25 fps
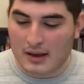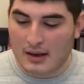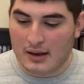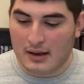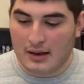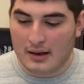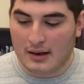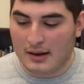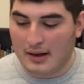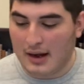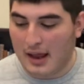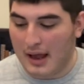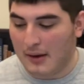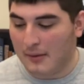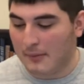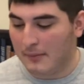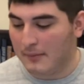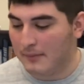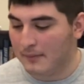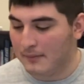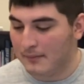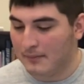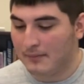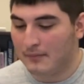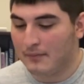Now,
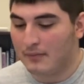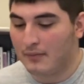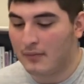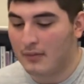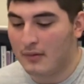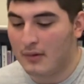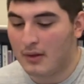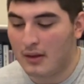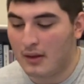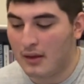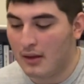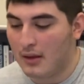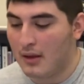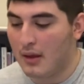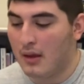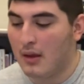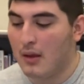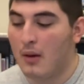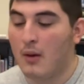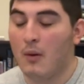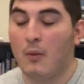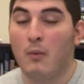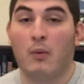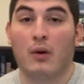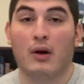
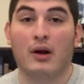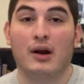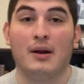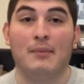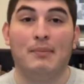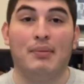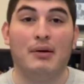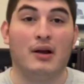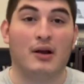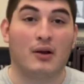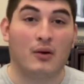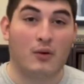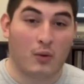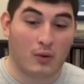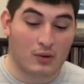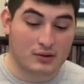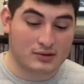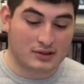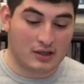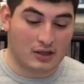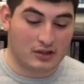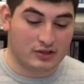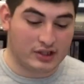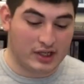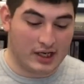we're gonna put
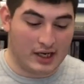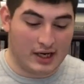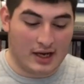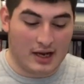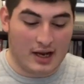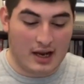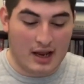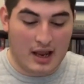cornstarch in,